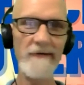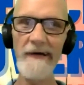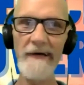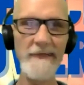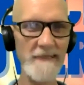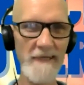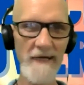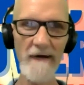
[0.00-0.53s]

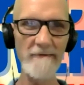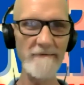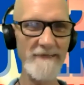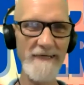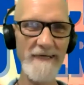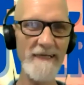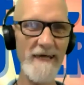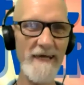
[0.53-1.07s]
enzymes
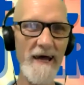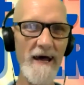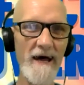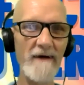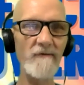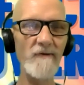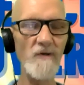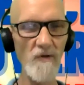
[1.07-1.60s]
that they
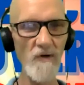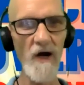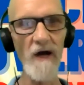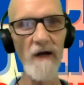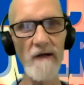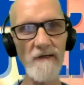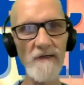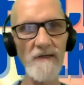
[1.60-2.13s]
have, and you got
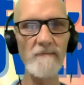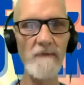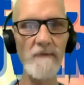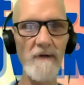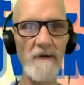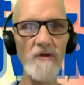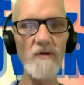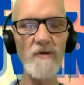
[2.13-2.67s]
to just make
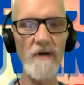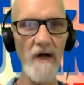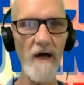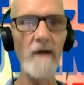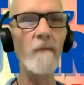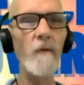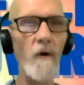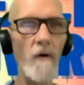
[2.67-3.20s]
sure you get
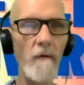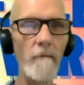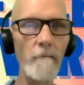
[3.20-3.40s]
them all.